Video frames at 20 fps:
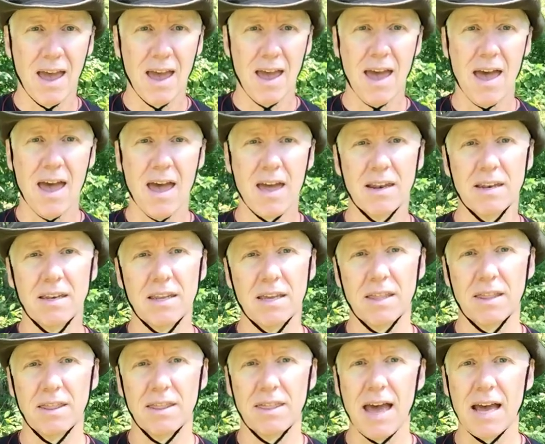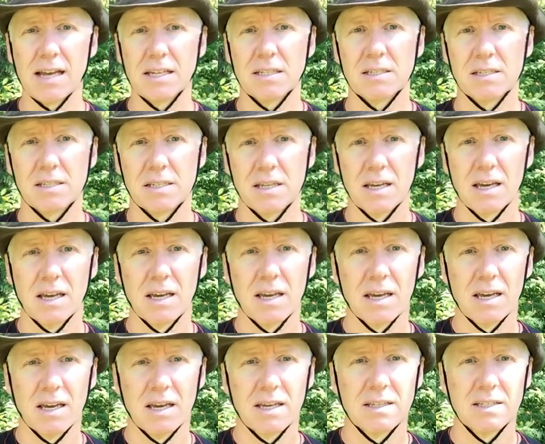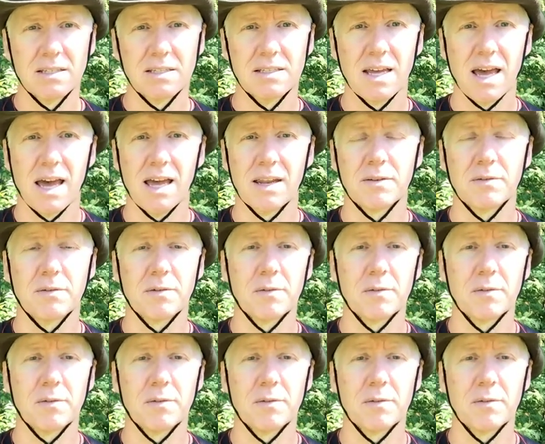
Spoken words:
And that's set